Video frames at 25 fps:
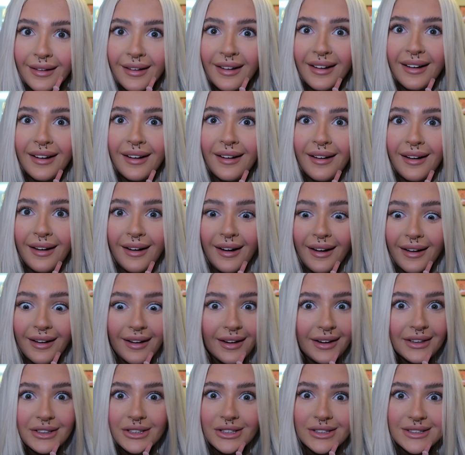I
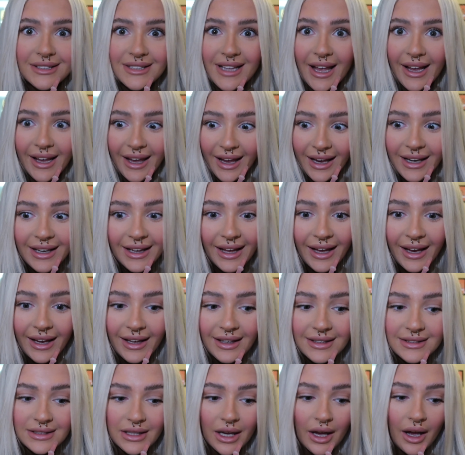can't just take
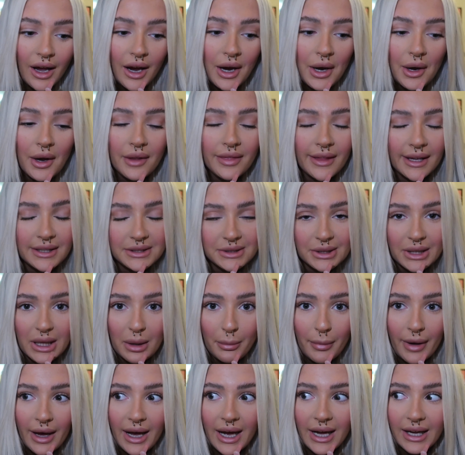any so they took
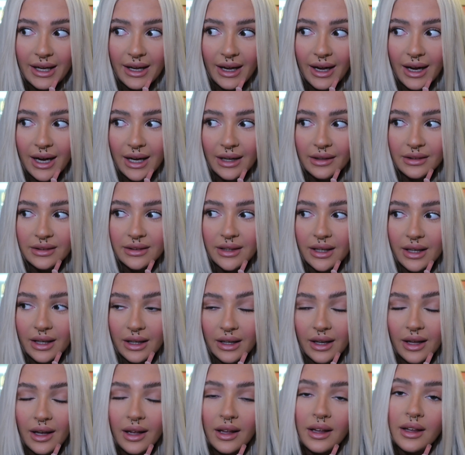it back and they're
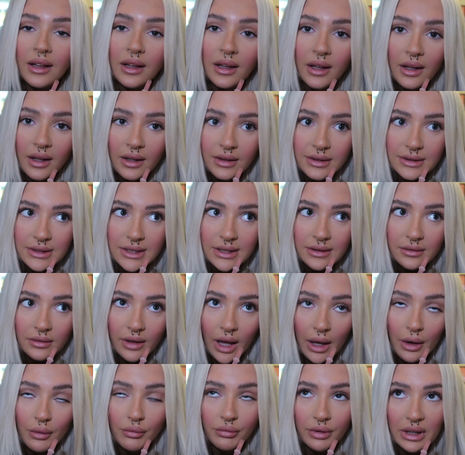gonna
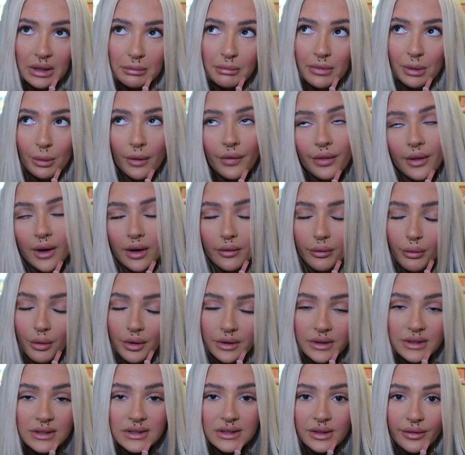like ring me when the other
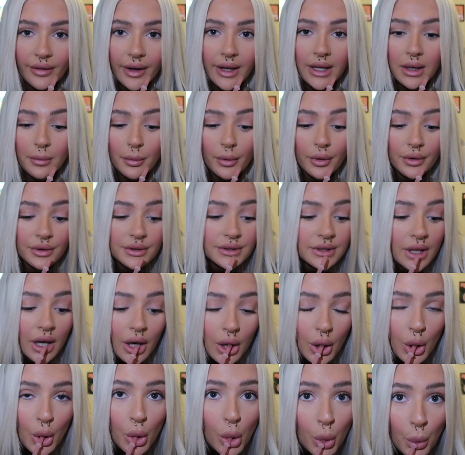one's available so